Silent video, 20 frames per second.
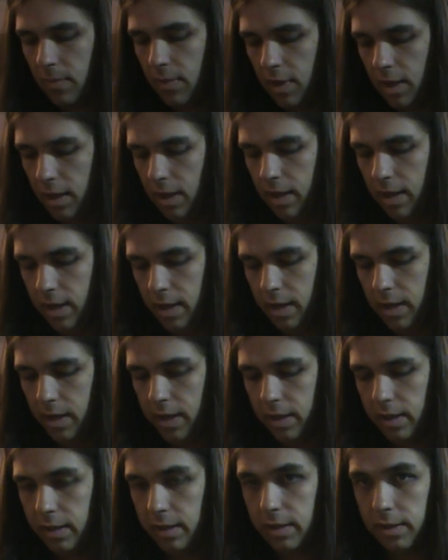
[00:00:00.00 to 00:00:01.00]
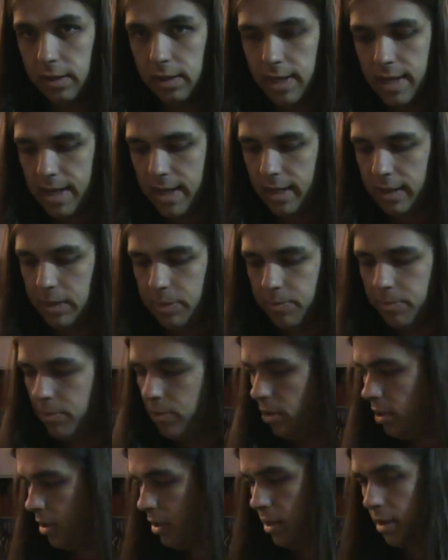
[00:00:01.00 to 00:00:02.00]
And the last
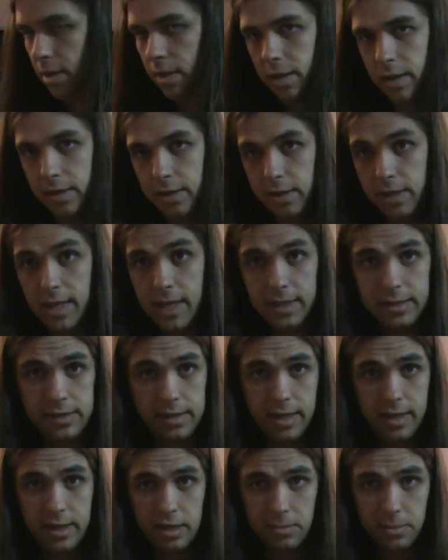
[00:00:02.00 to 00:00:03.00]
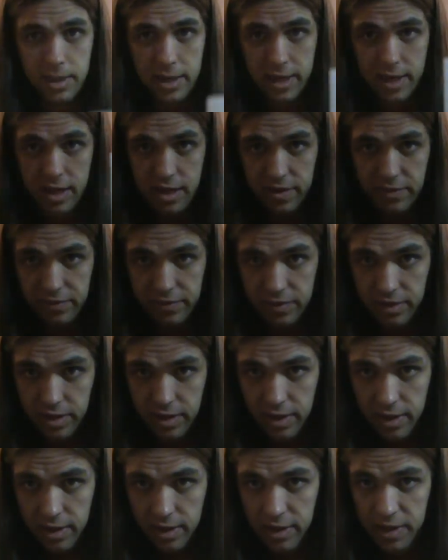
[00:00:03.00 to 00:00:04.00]
book and the last item I have,
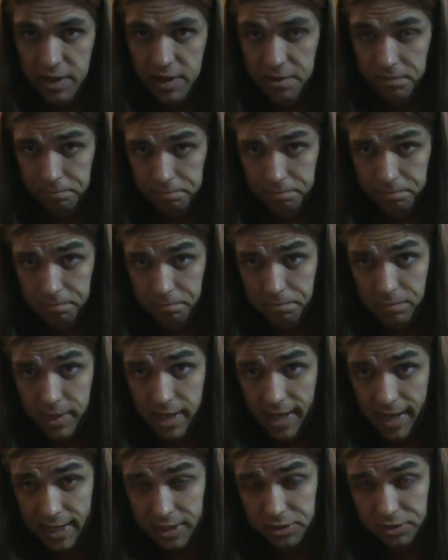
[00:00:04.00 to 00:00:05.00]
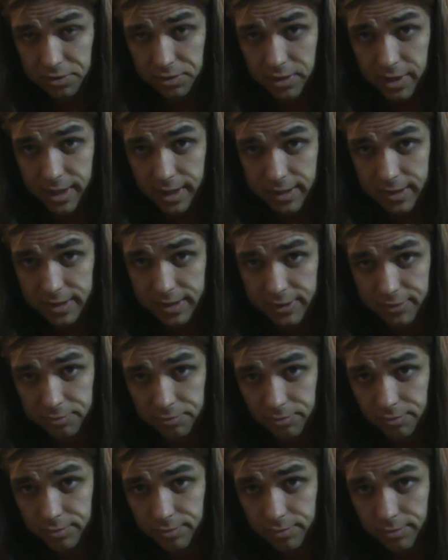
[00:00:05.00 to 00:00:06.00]
Asteroids.
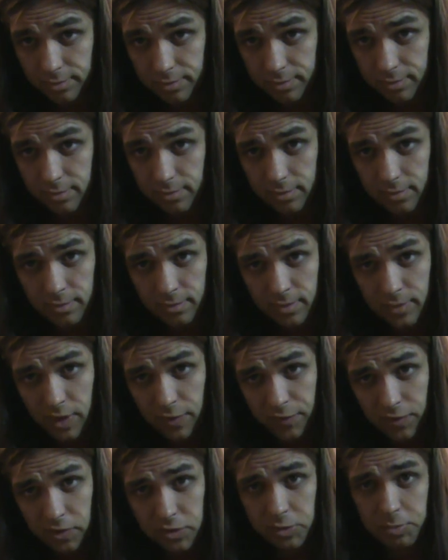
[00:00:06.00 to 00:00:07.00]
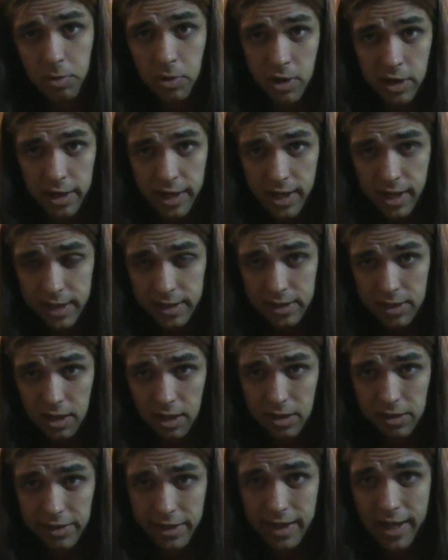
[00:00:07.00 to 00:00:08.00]
First party
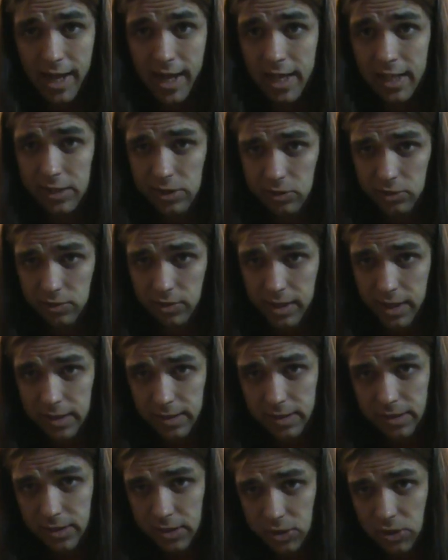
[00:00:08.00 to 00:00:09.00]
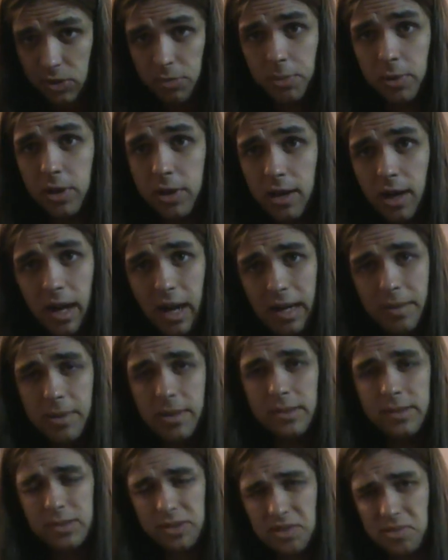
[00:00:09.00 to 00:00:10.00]
Atari Asteroids. Super
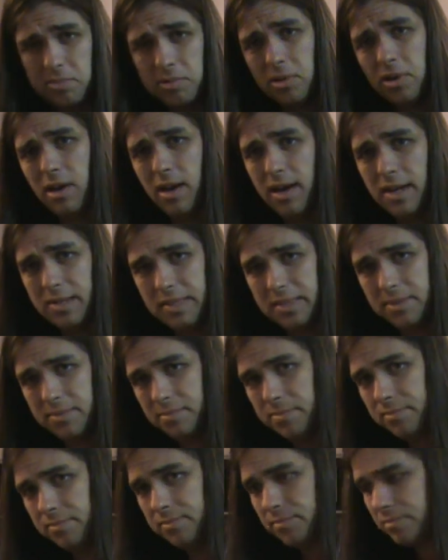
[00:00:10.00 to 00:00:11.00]
common, super awesome.